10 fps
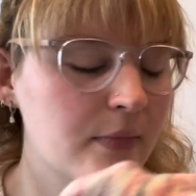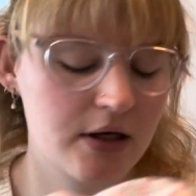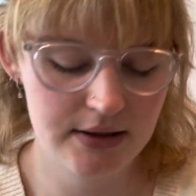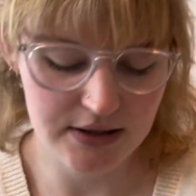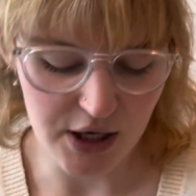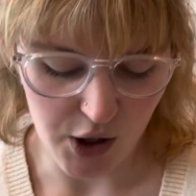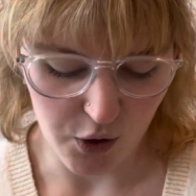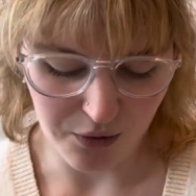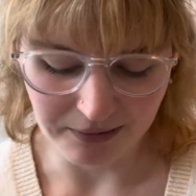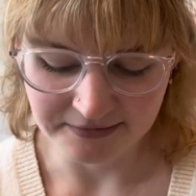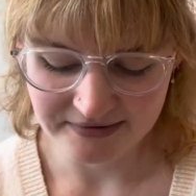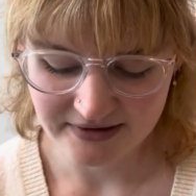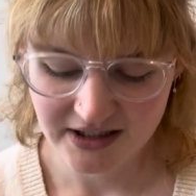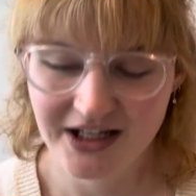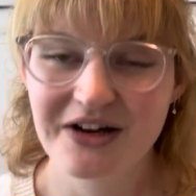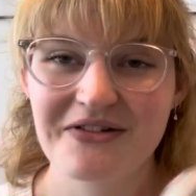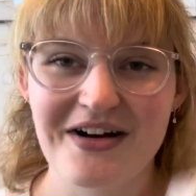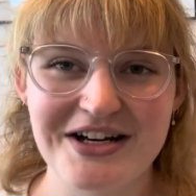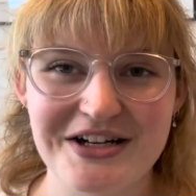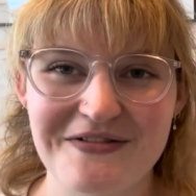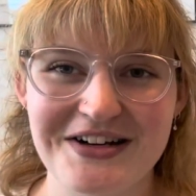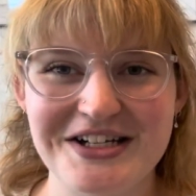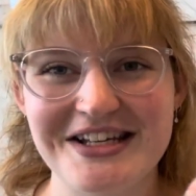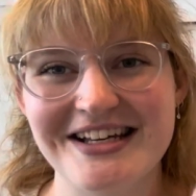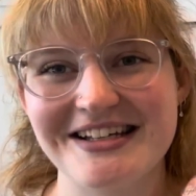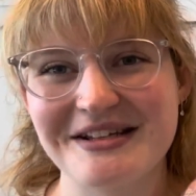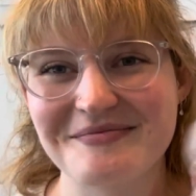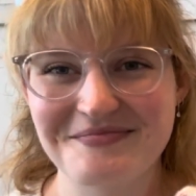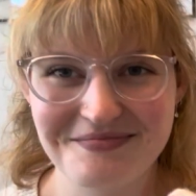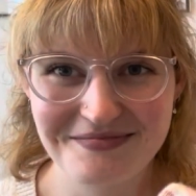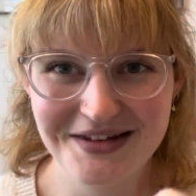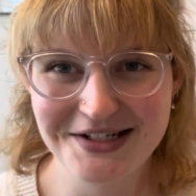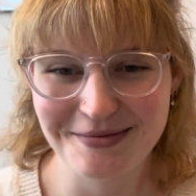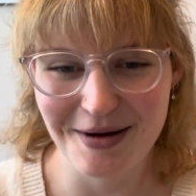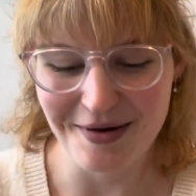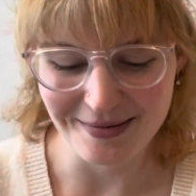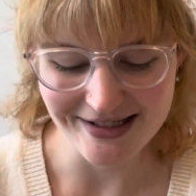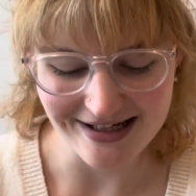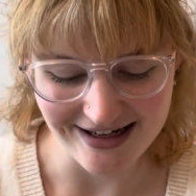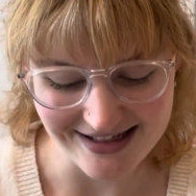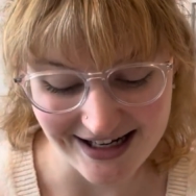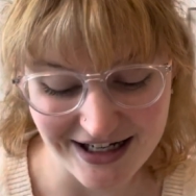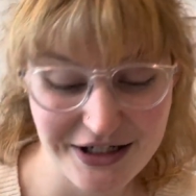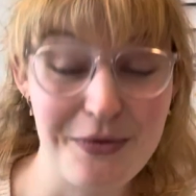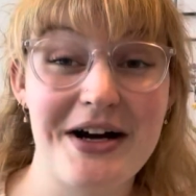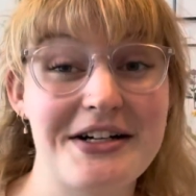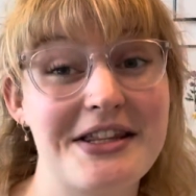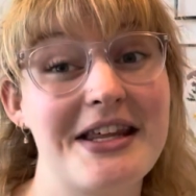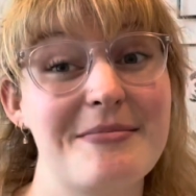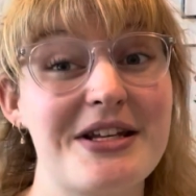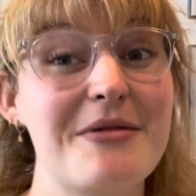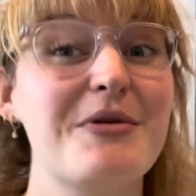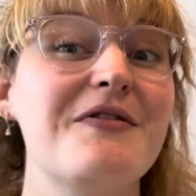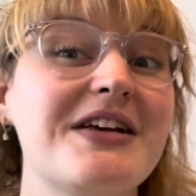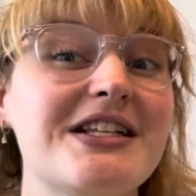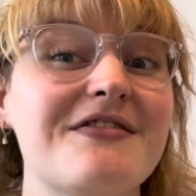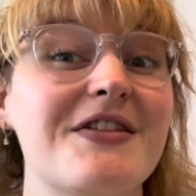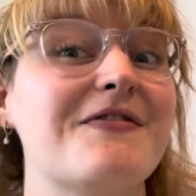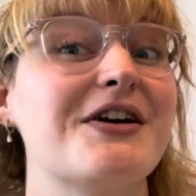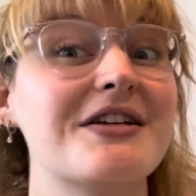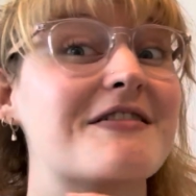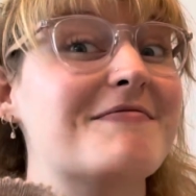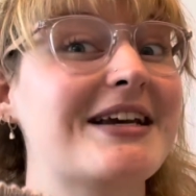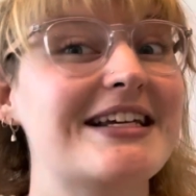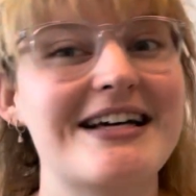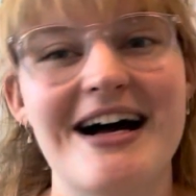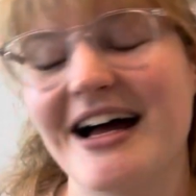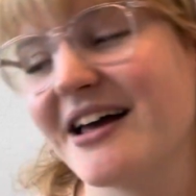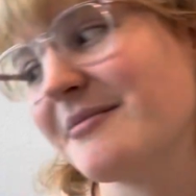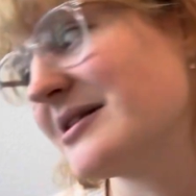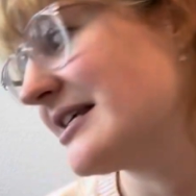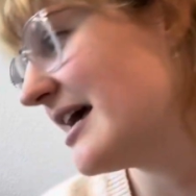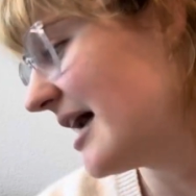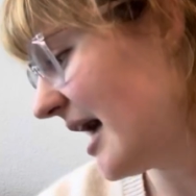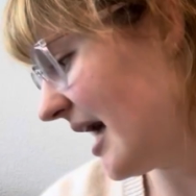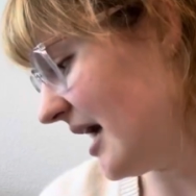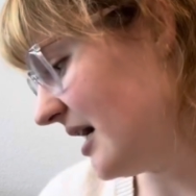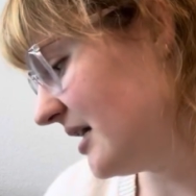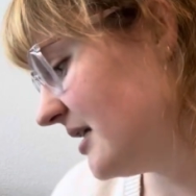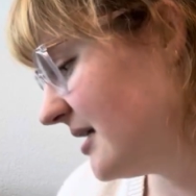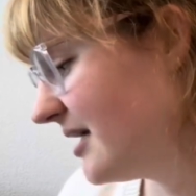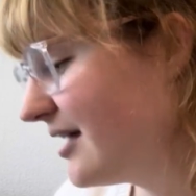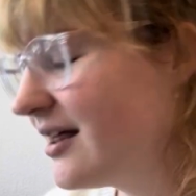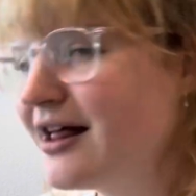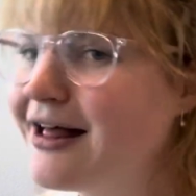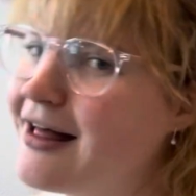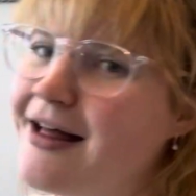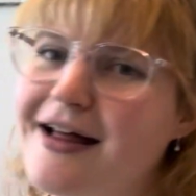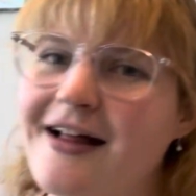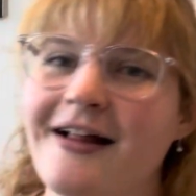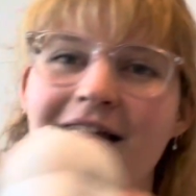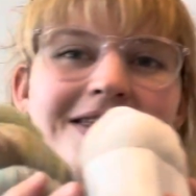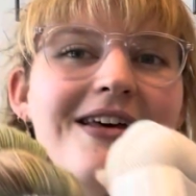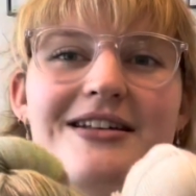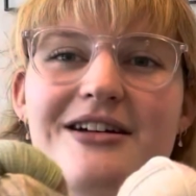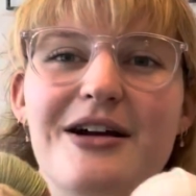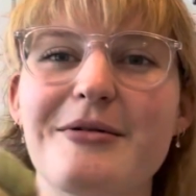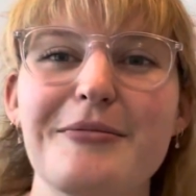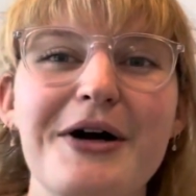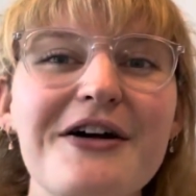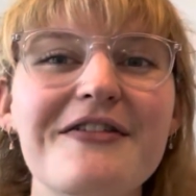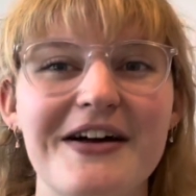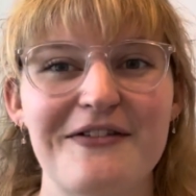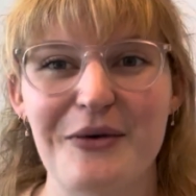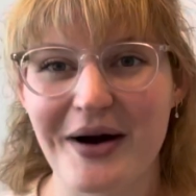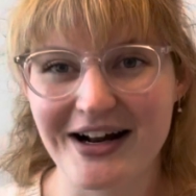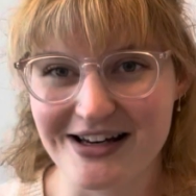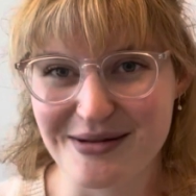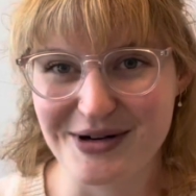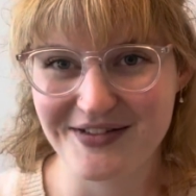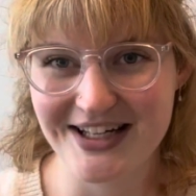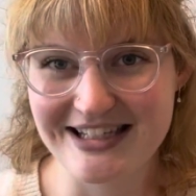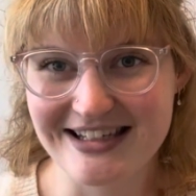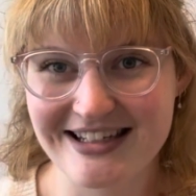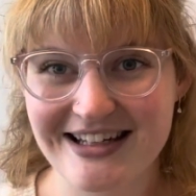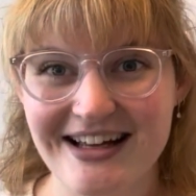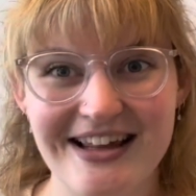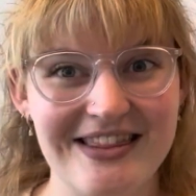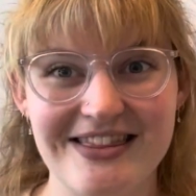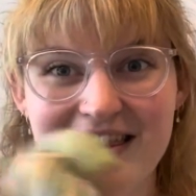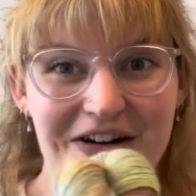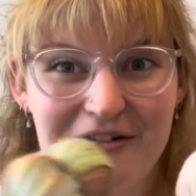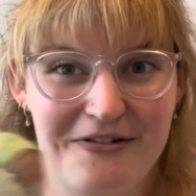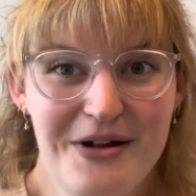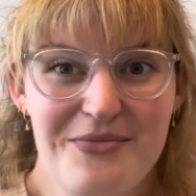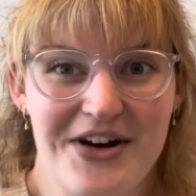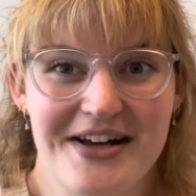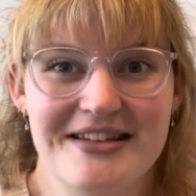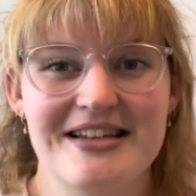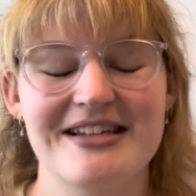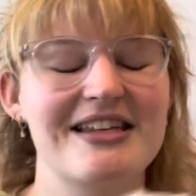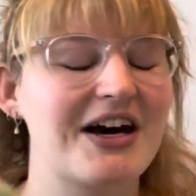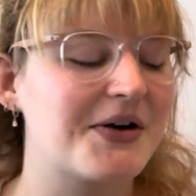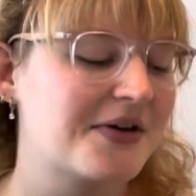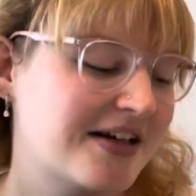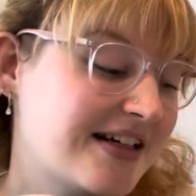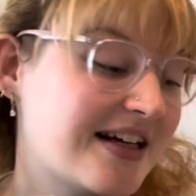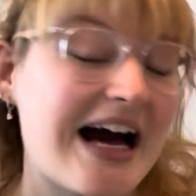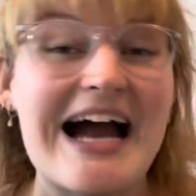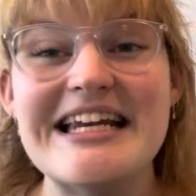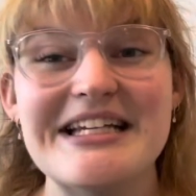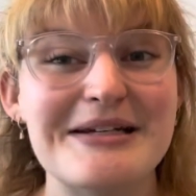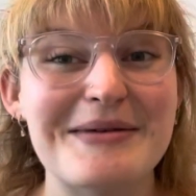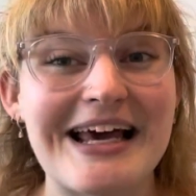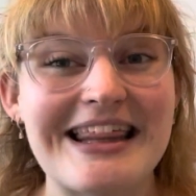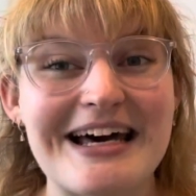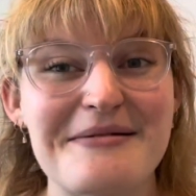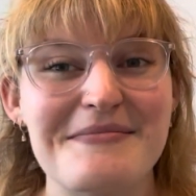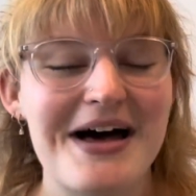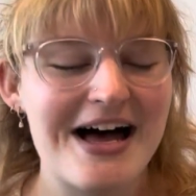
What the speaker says: So rushed to finish these. These are my Barbie socks. I got to wear them to the movies for the first of many times, and these are gonna be perfect for wearing to the movies. They're film reels, so I need to make them.